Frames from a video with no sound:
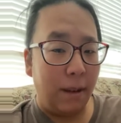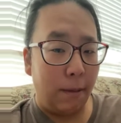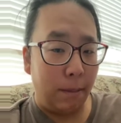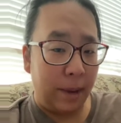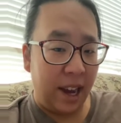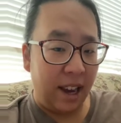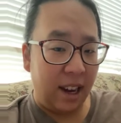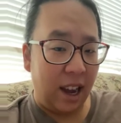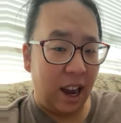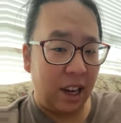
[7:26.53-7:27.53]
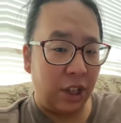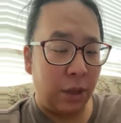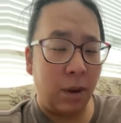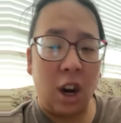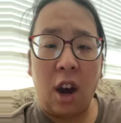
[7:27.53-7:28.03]
But I
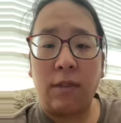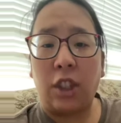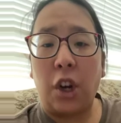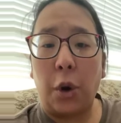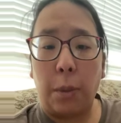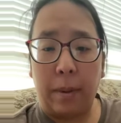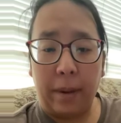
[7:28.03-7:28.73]
do want to offer hope.